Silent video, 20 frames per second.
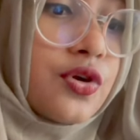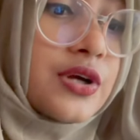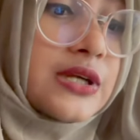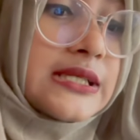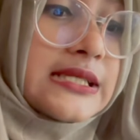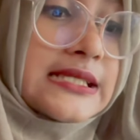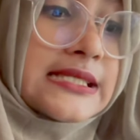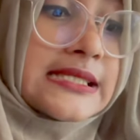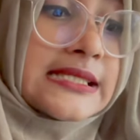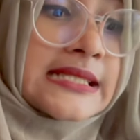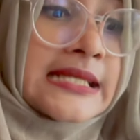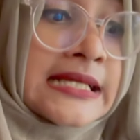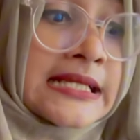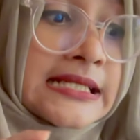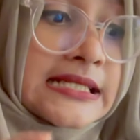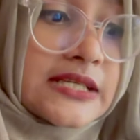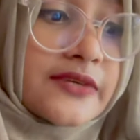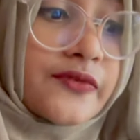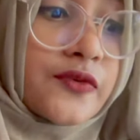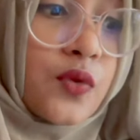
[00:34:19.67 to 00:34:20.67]
or
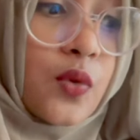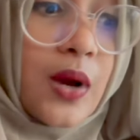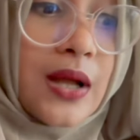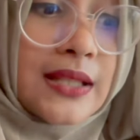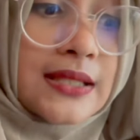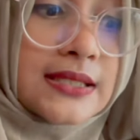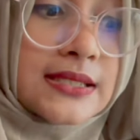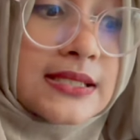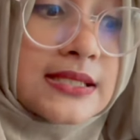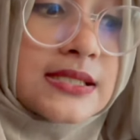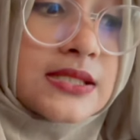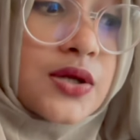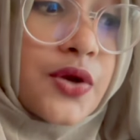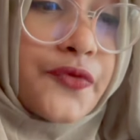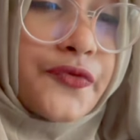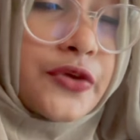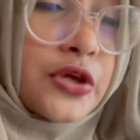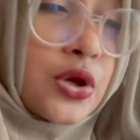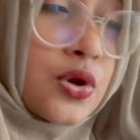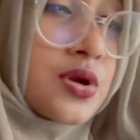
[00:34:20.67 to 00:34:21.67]
distinctive qualities
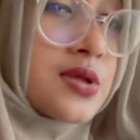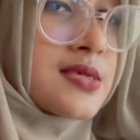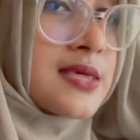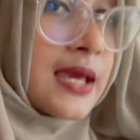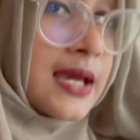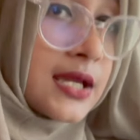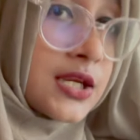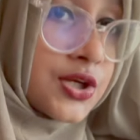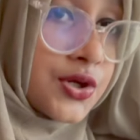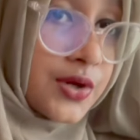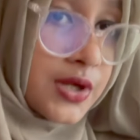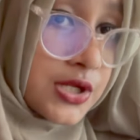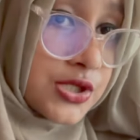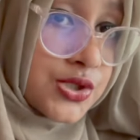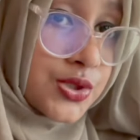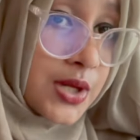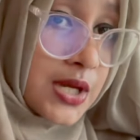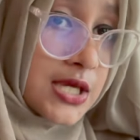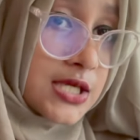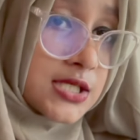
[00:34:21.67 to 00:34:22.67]
of your secondary
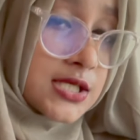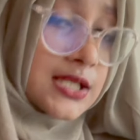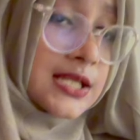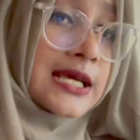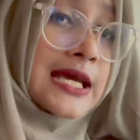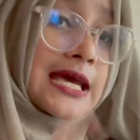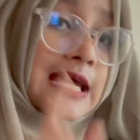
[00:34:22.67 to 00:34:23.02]
education.